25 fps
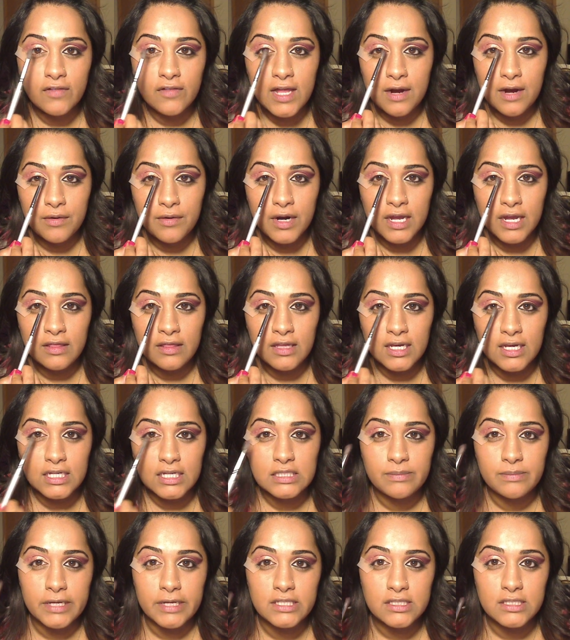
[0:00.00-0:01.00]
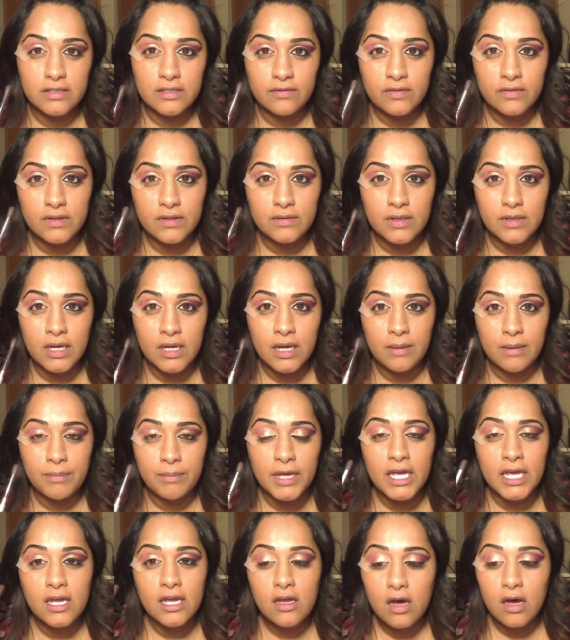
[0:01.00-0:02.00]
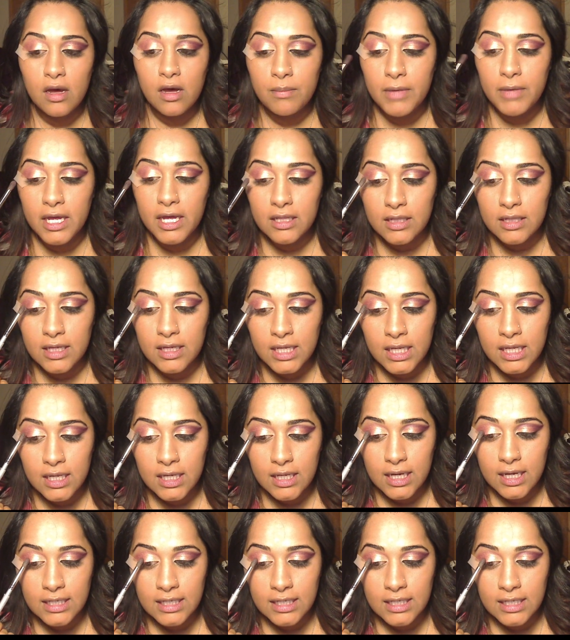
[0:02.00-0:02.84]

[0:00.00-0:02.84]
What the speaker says: flower and the Expensive Pink on my lid.